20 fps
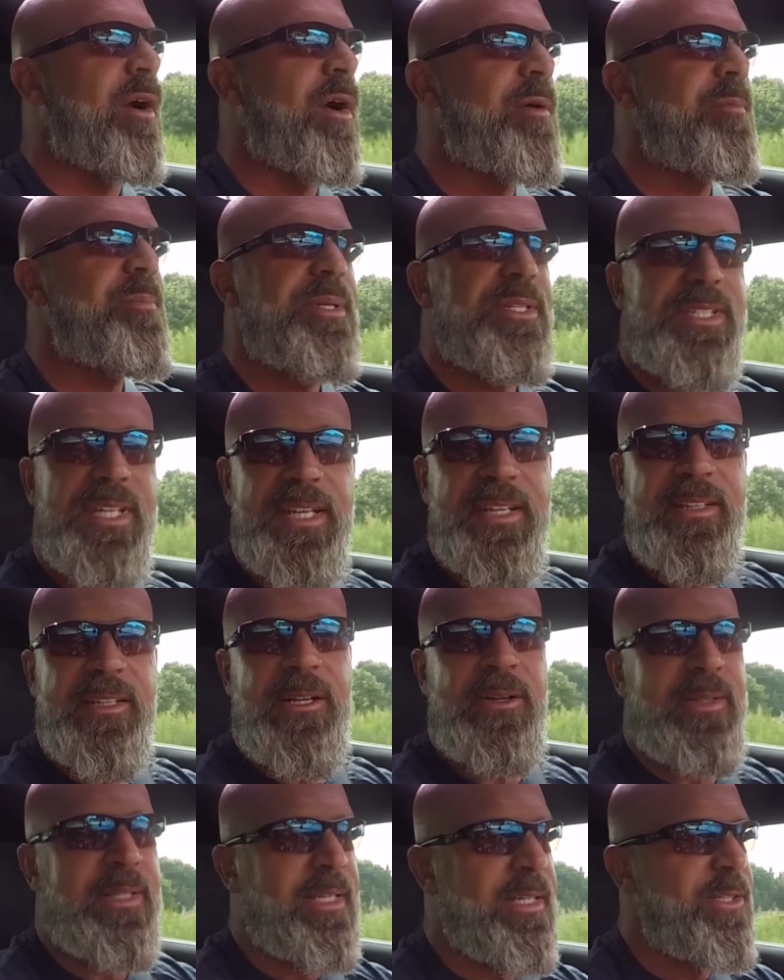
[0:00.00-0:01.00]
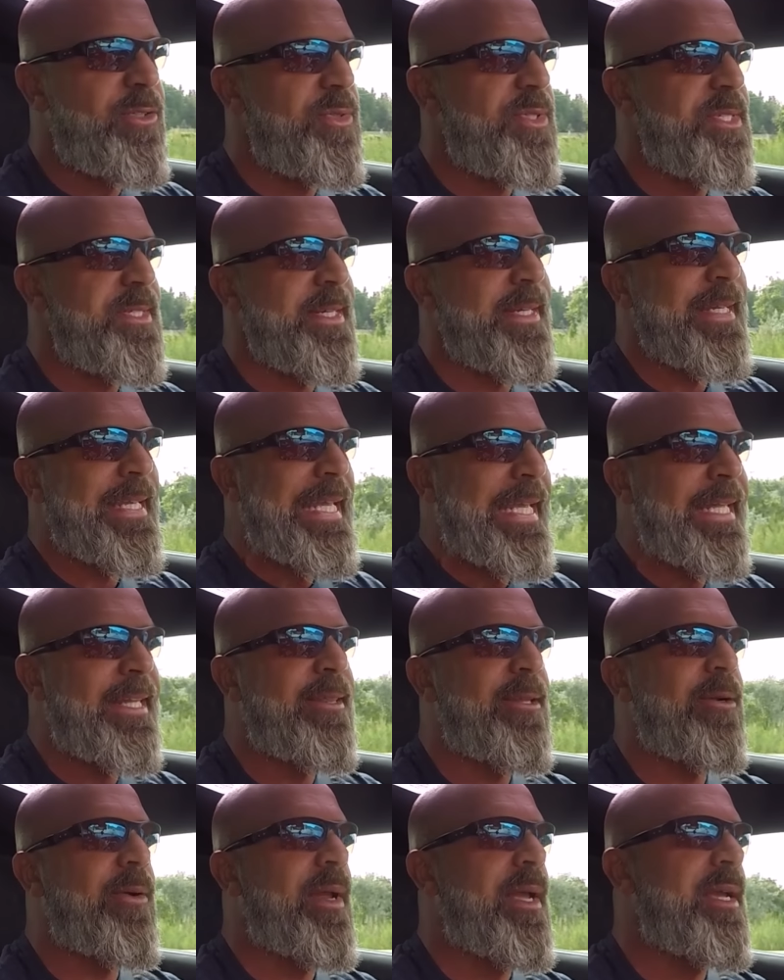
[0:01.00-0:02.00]
aren't particularly interesting
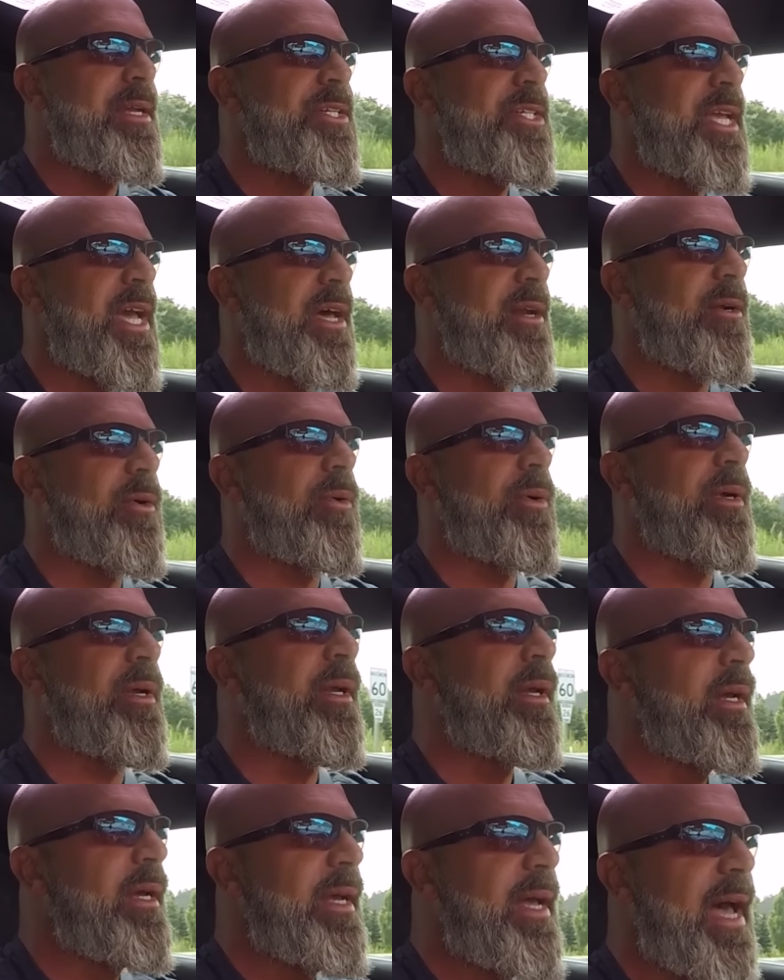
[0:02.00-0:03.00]
in their age category.